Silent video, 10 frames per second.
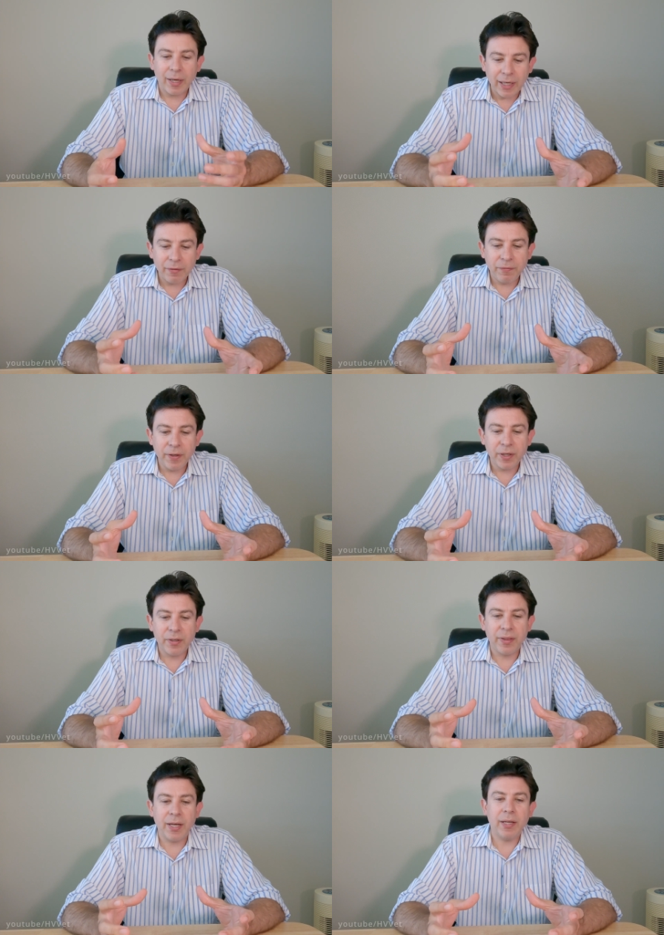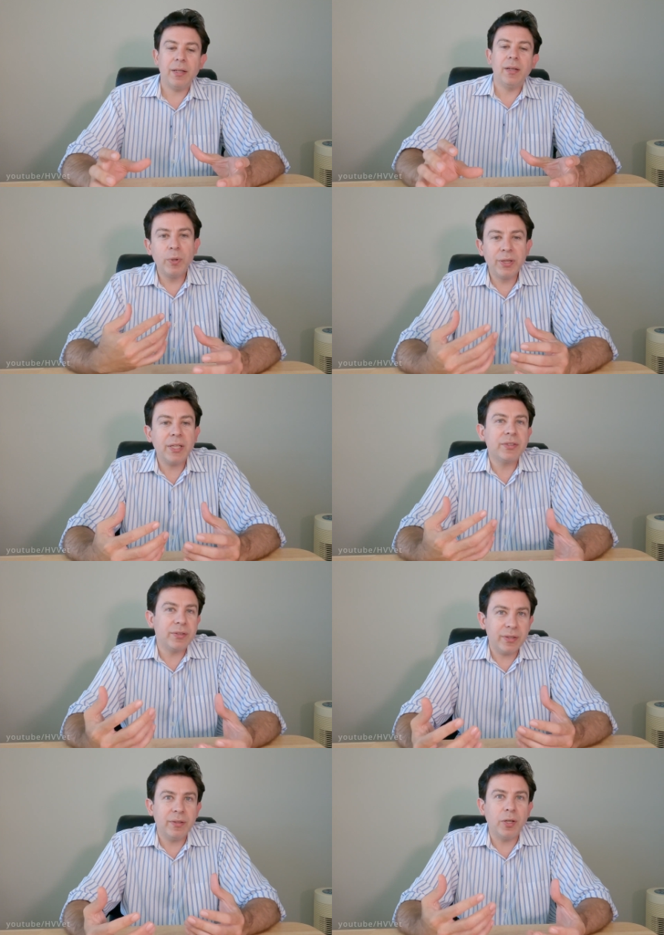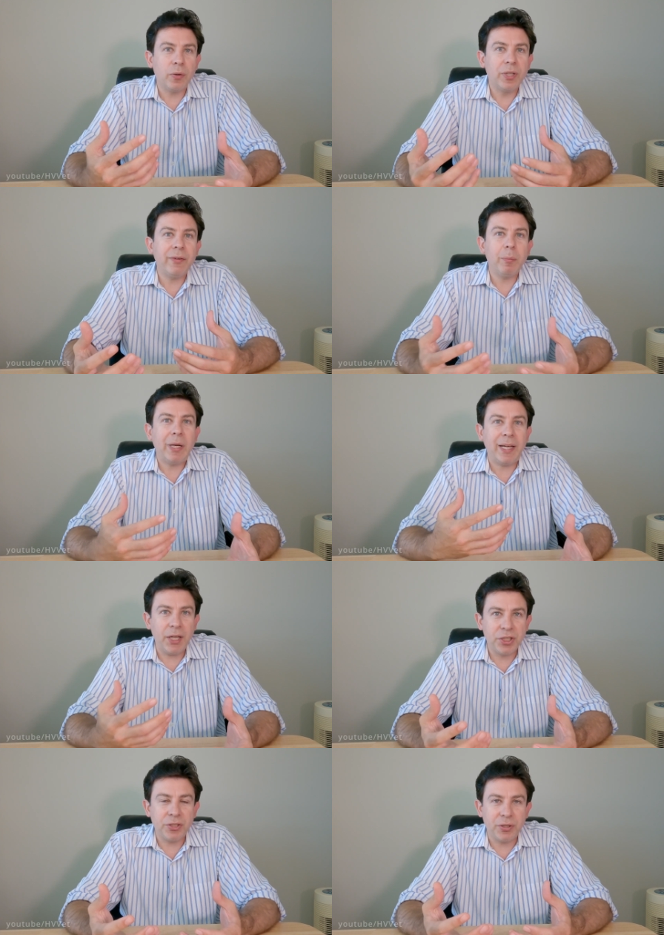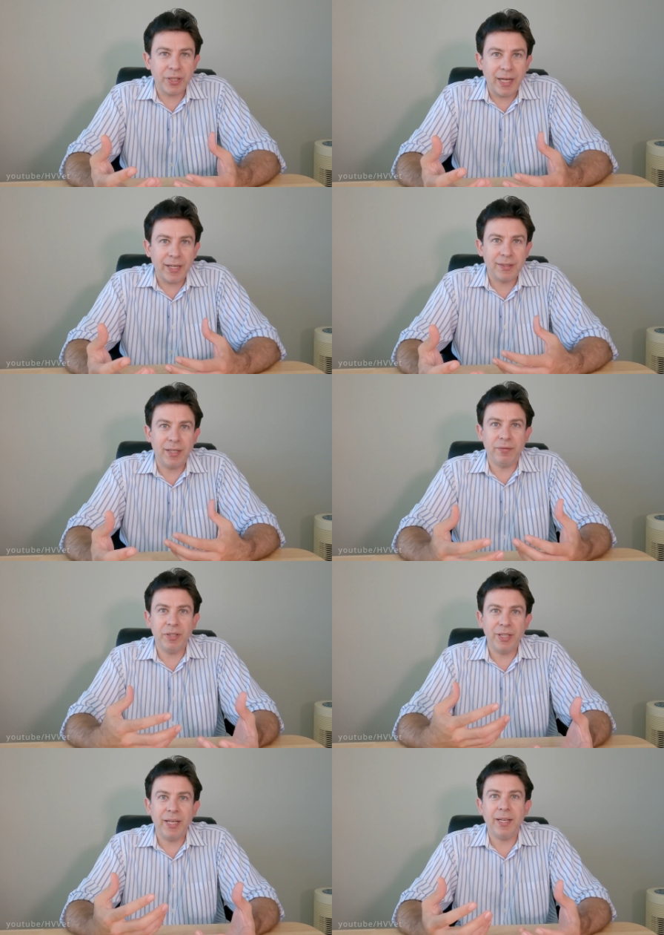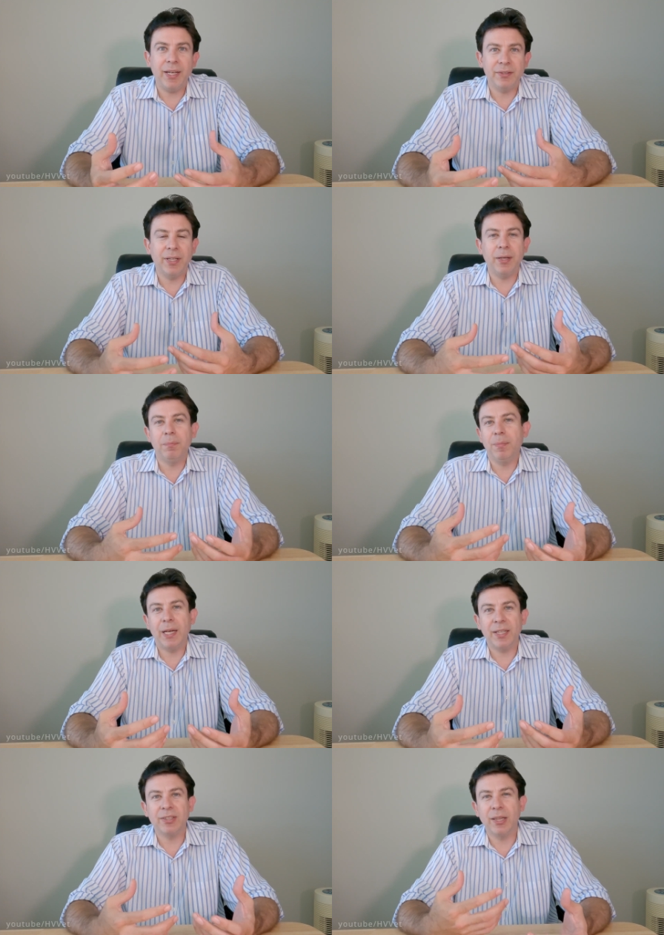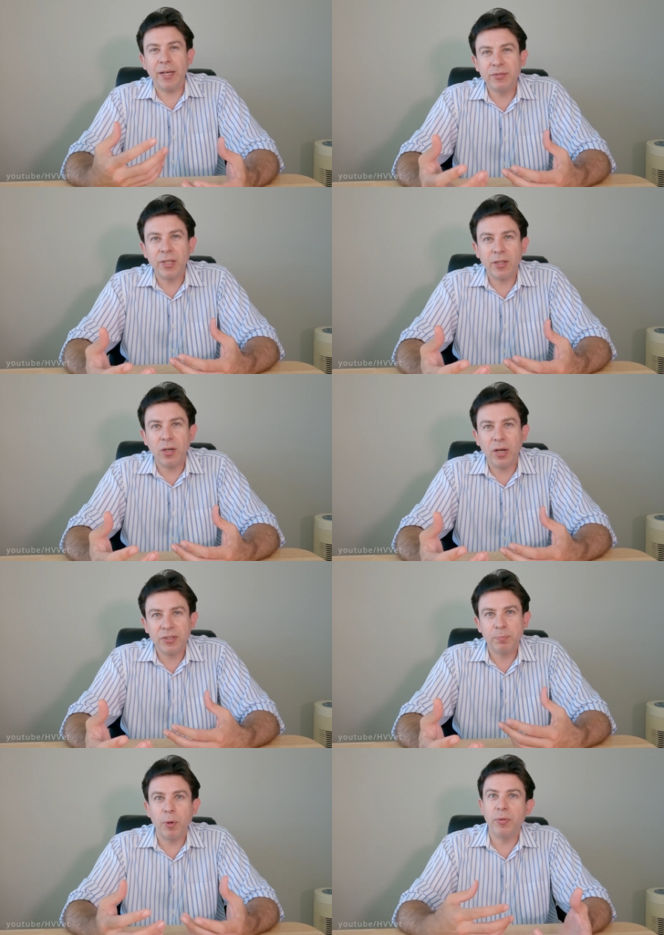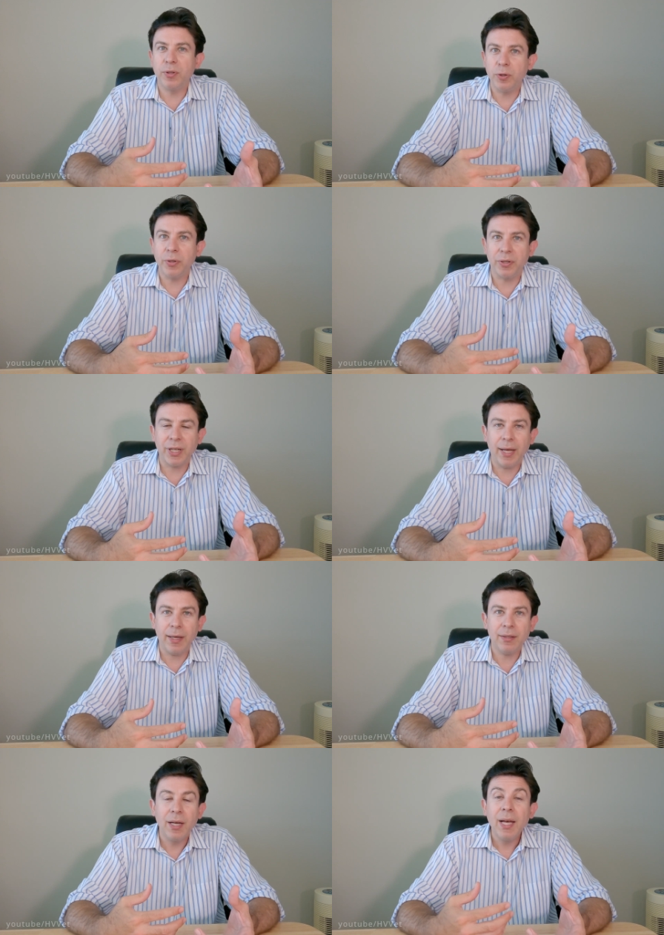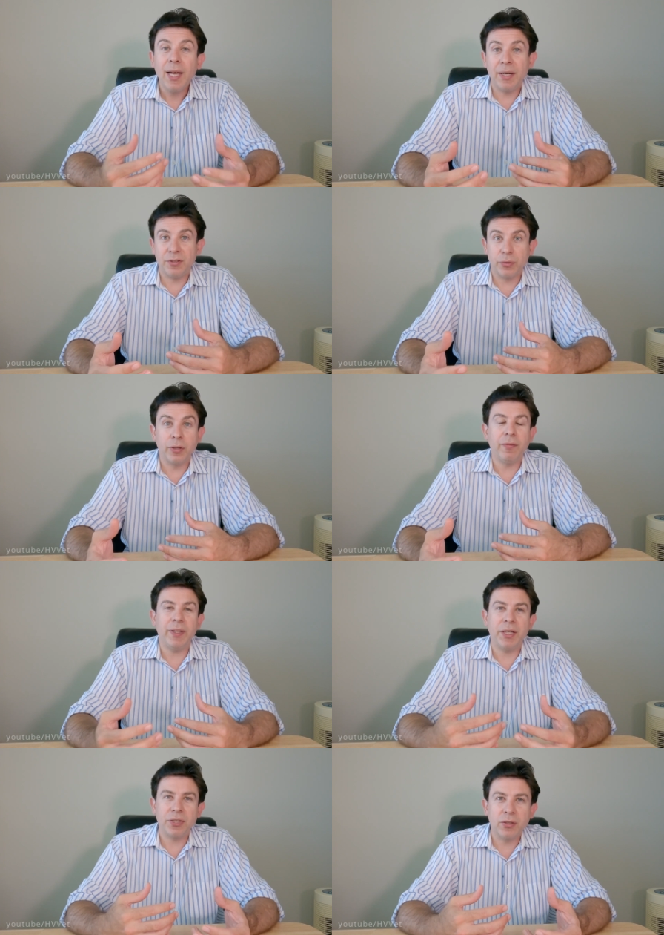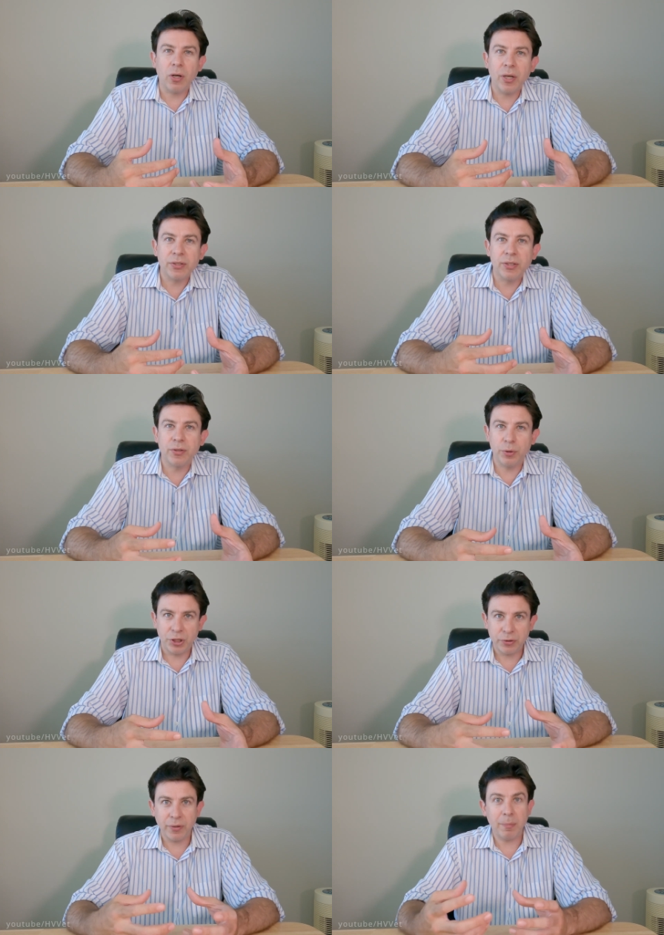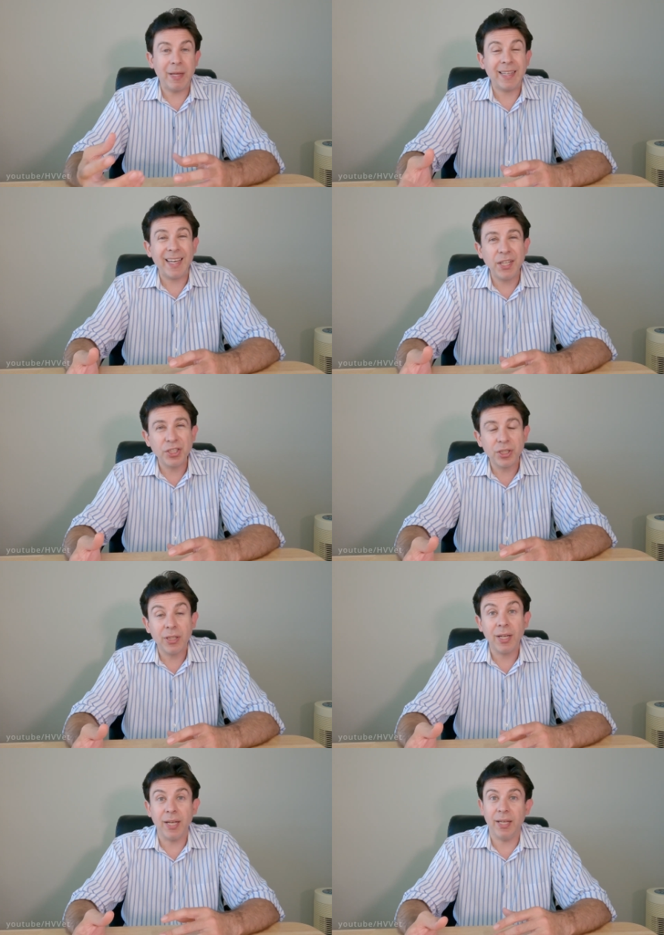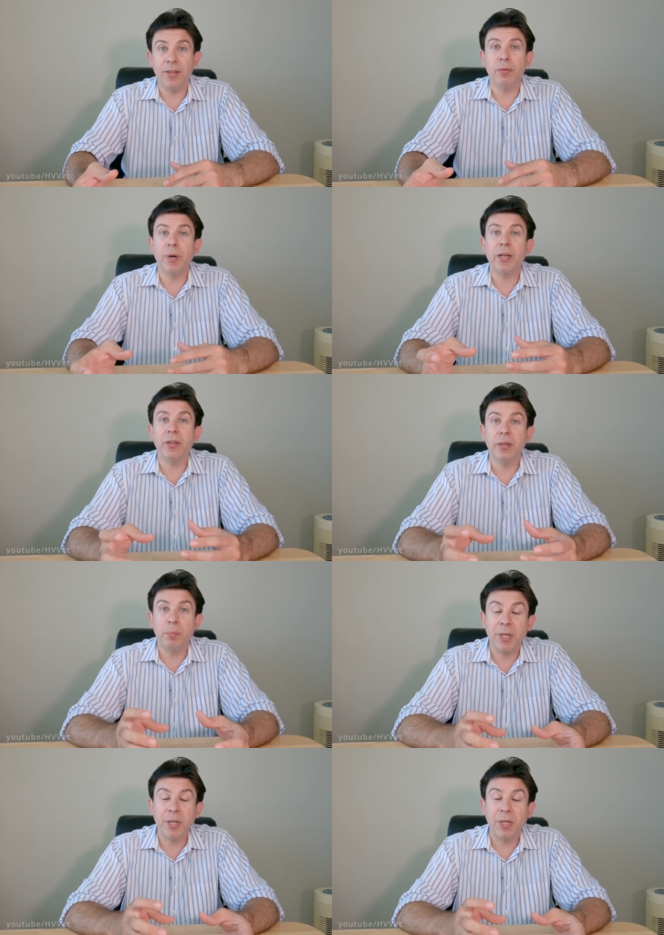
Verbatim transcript: I kind of figured that it does, you know, giving medication to your cat every day has a, I guess, a lifestyle cost, both to you and your cat. And there's also a financial cost associated to the medication and the regular